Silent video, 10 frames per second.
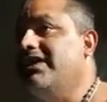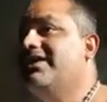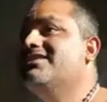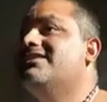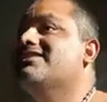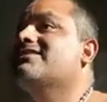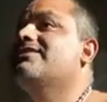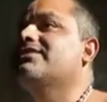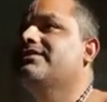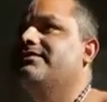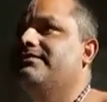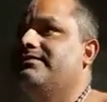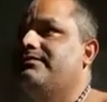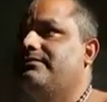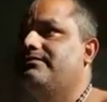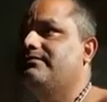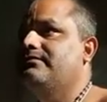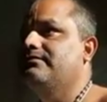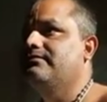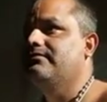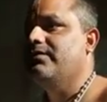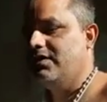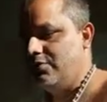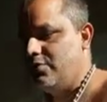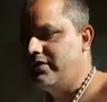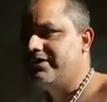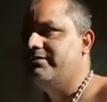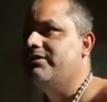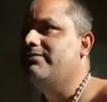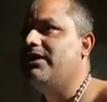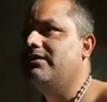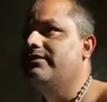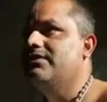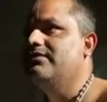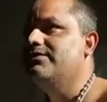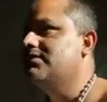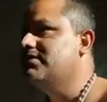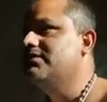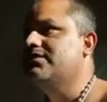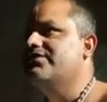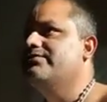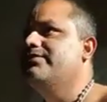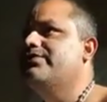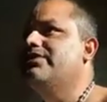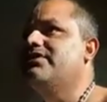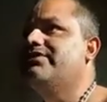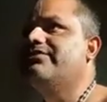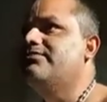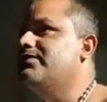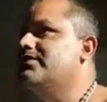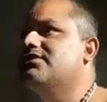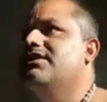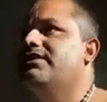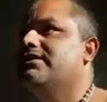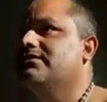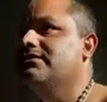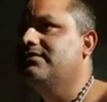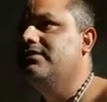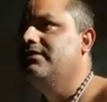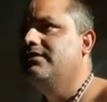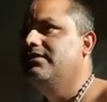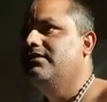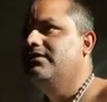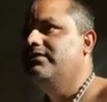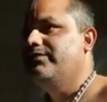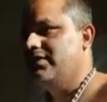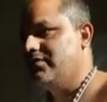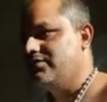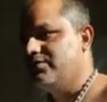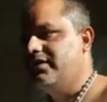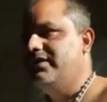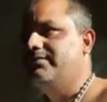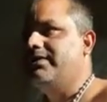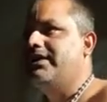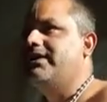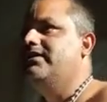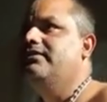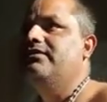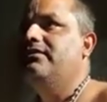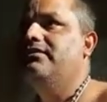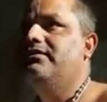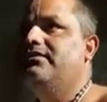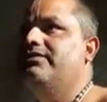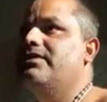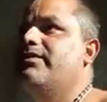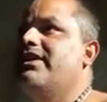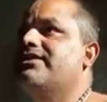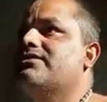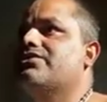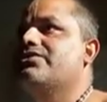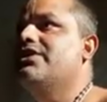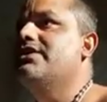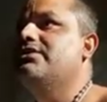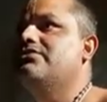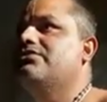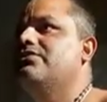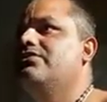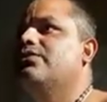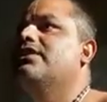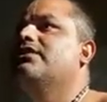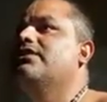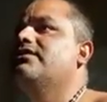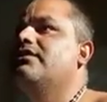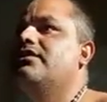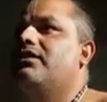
It is a discussion. The whole Srimad Bhagavatam is a discussion between different personalities. Because only by the verbal exchange you can get the